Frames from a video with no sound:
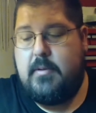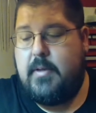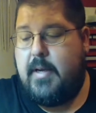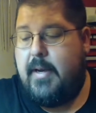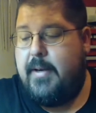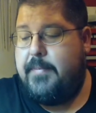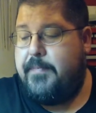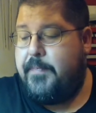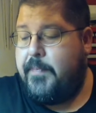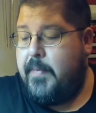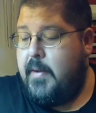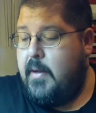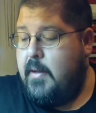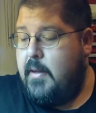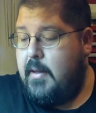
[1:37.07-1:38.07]
Okay,
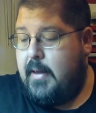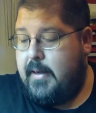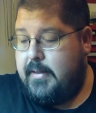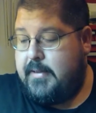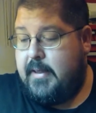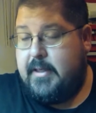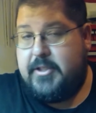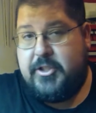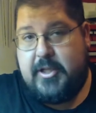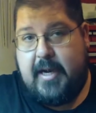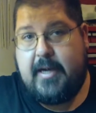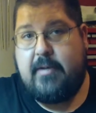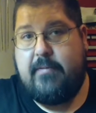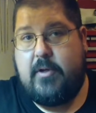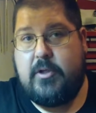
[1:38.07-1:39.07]
like I said,
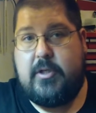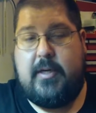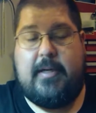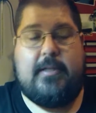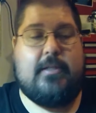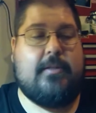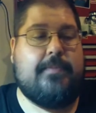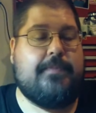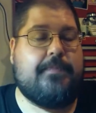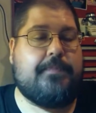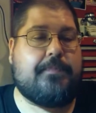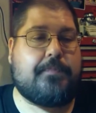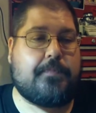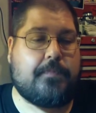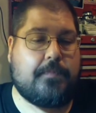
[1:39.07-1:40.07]
jack of all trades.
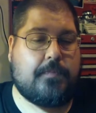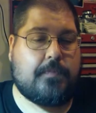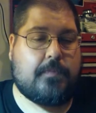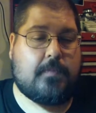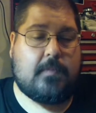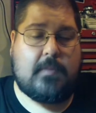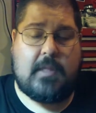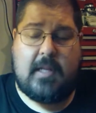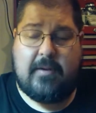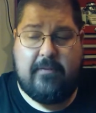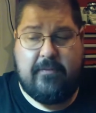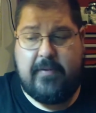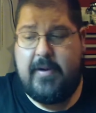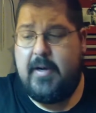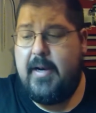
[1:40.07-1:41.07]

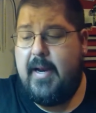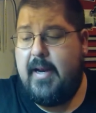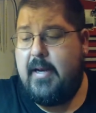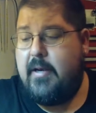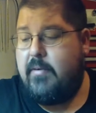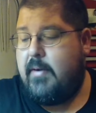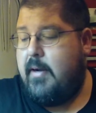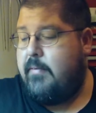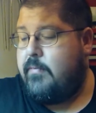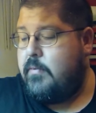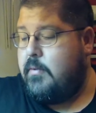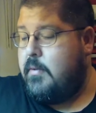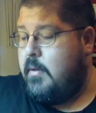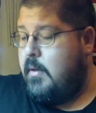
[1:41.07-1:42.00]
Very handy rifle.